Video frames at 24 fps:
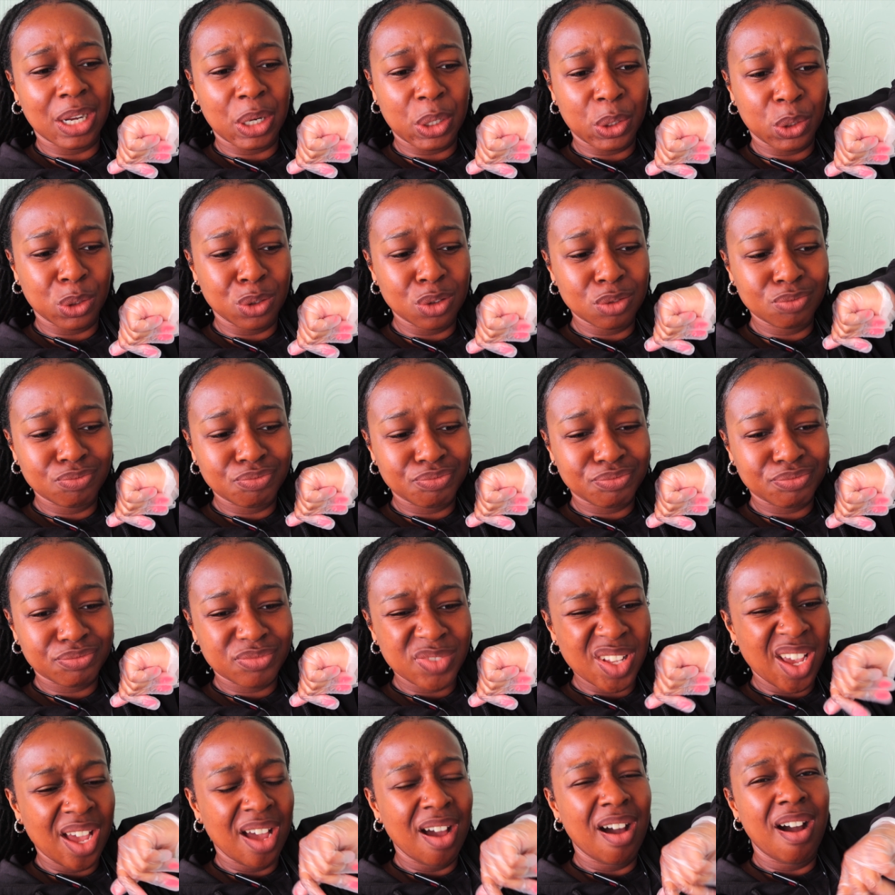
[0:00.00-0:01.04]
out
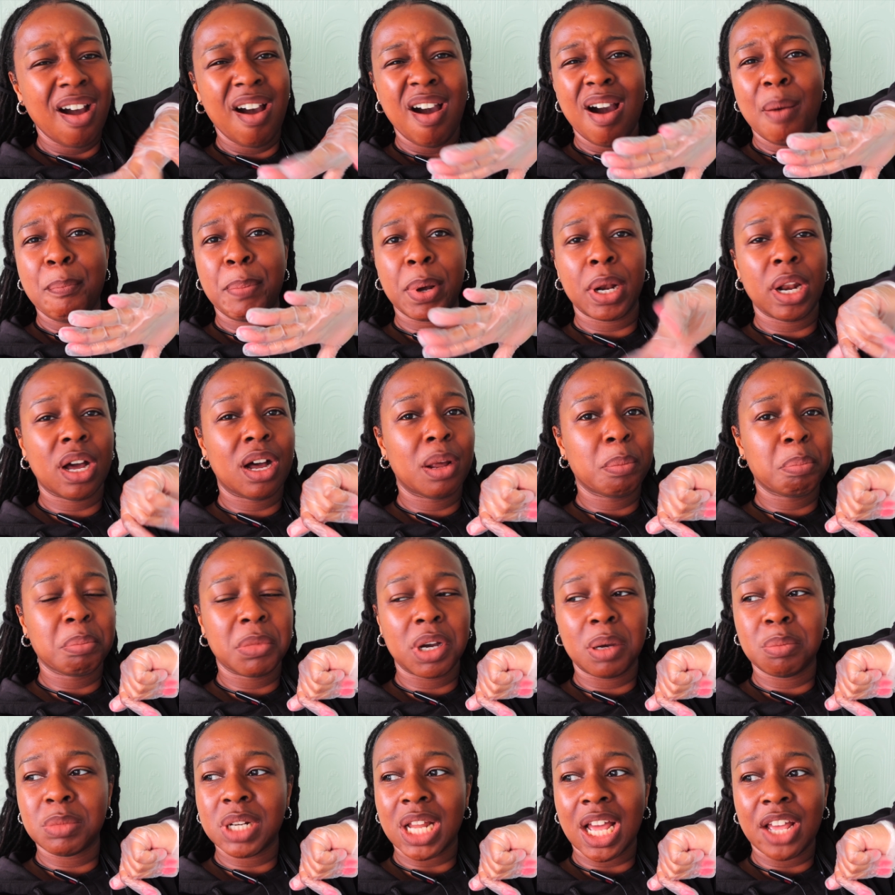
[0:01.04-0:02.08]
plant
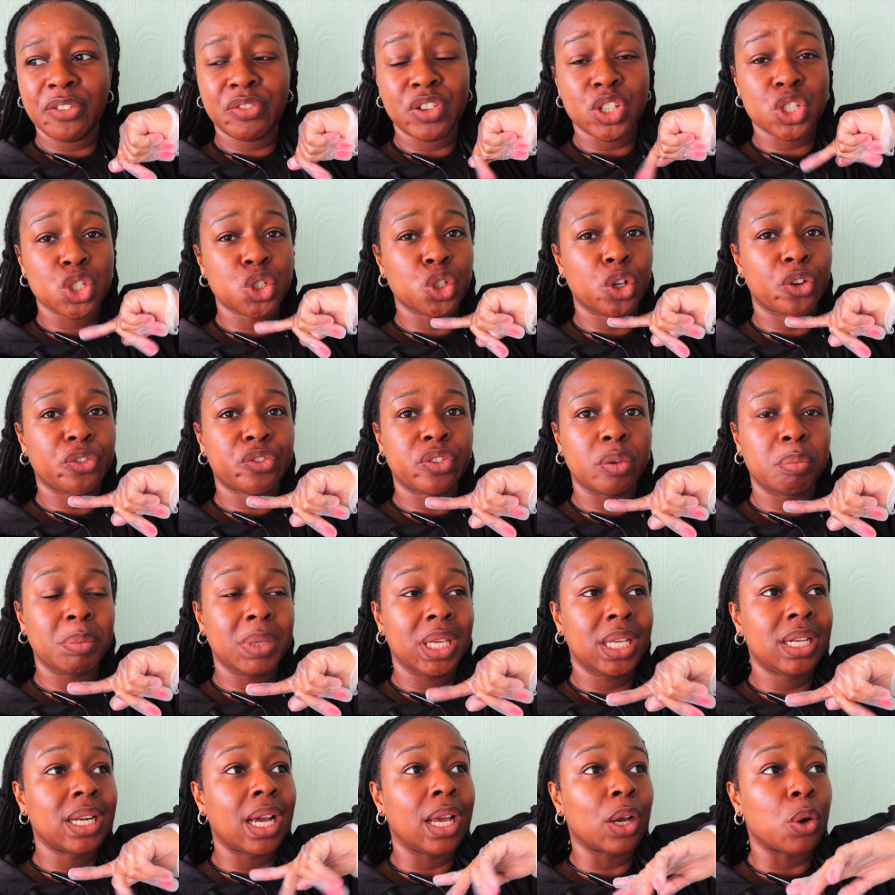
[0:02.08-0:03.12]
mom life is not for
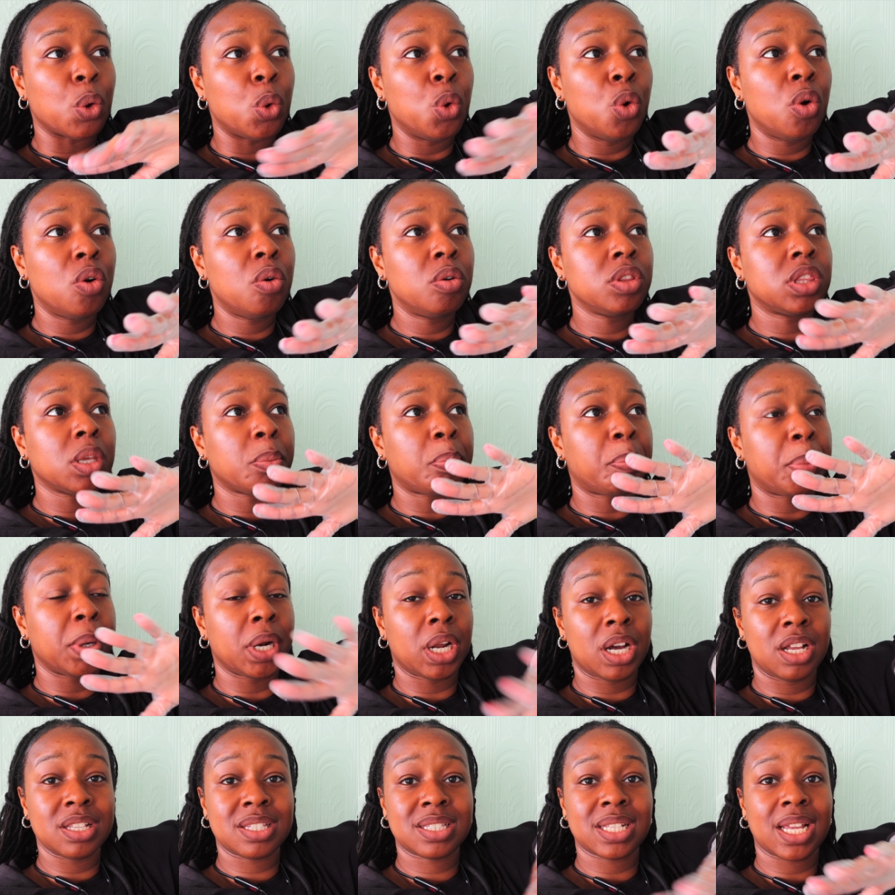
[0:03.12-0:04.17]
me. Like all the
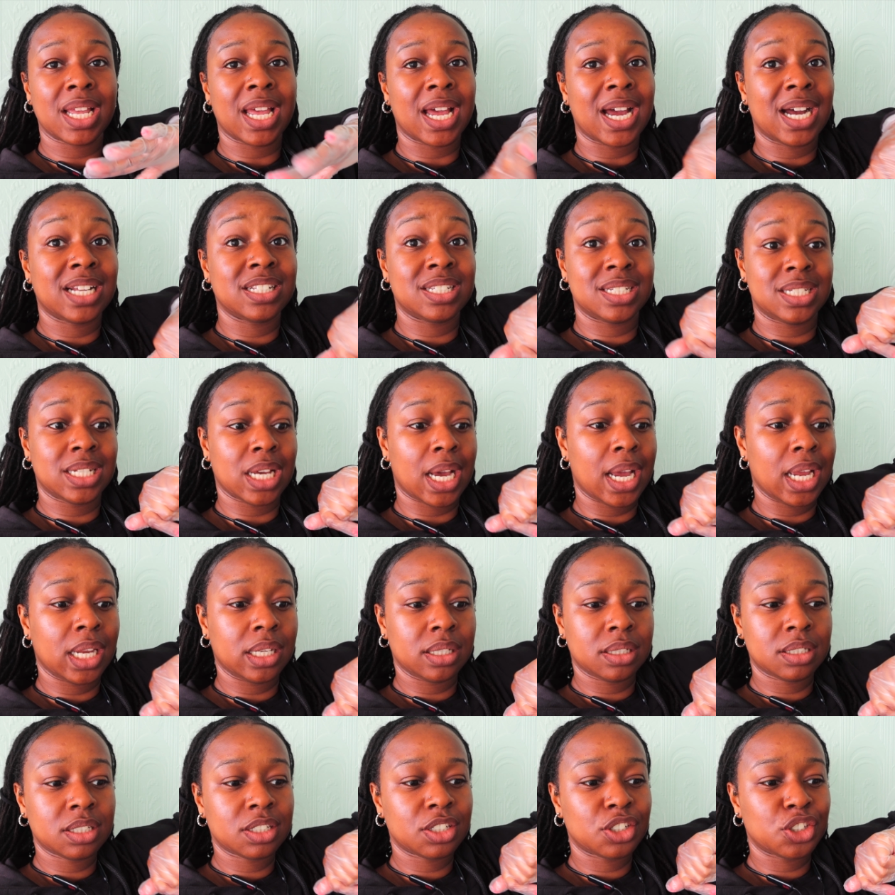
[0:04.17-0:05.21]
plants that I had
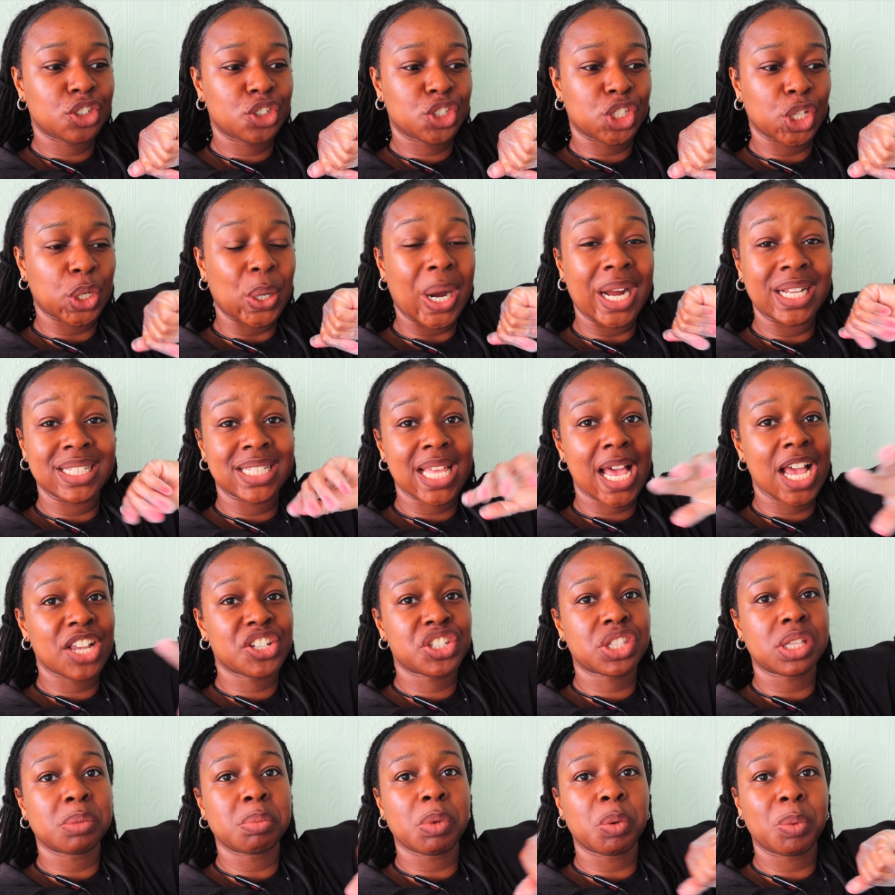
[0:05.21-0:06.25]
died, so I
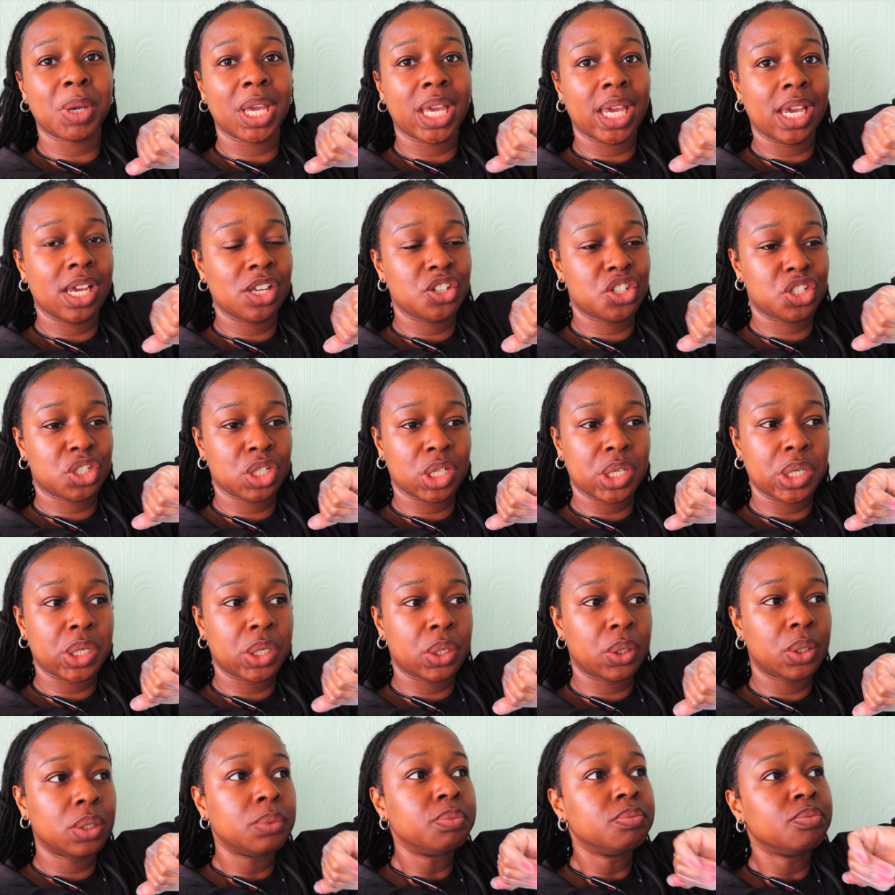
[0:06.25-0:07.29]
dashed them away ages
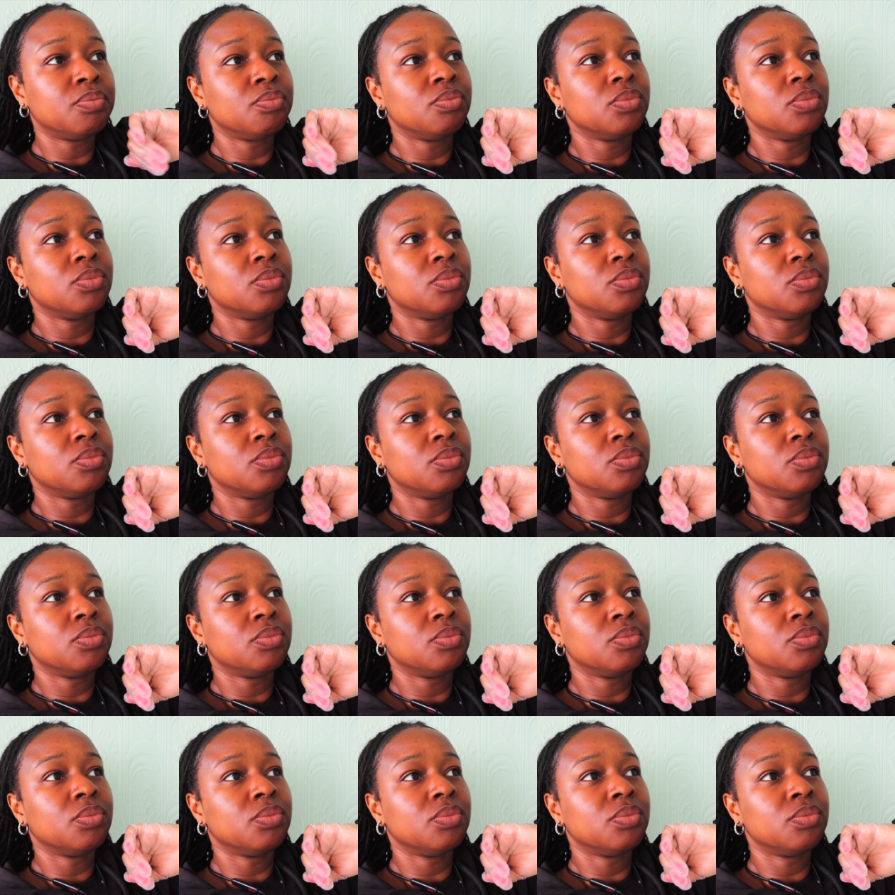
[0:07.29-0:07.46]
ago.